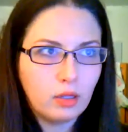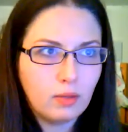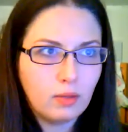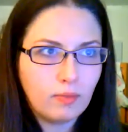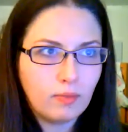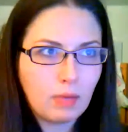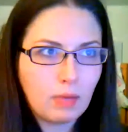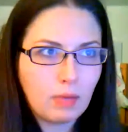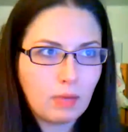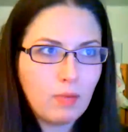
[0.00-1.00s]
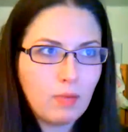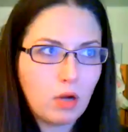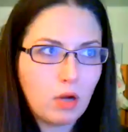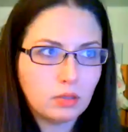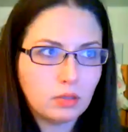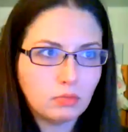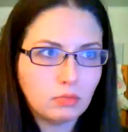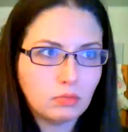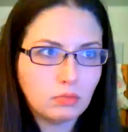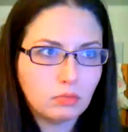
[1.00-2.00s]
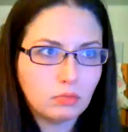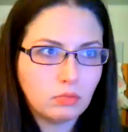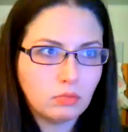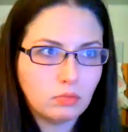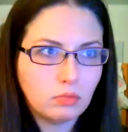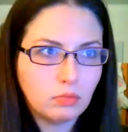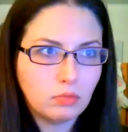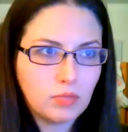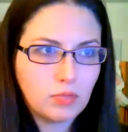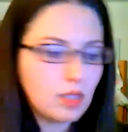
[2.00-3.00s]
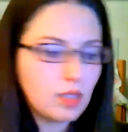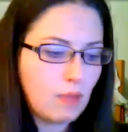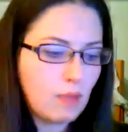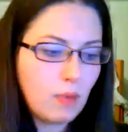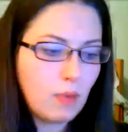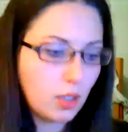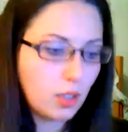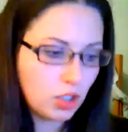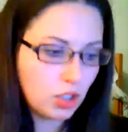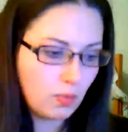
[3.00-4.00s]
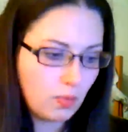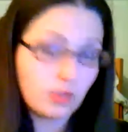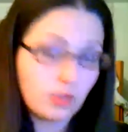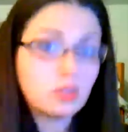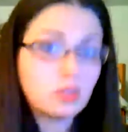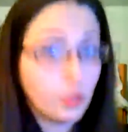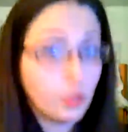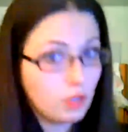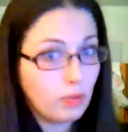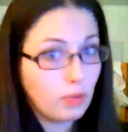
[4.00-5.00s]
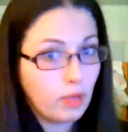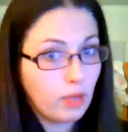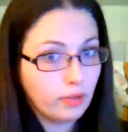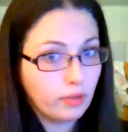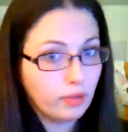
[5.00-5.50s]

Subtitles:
I mean, people aren't, that's the thing, people aren't stupid. There's stupid people out there.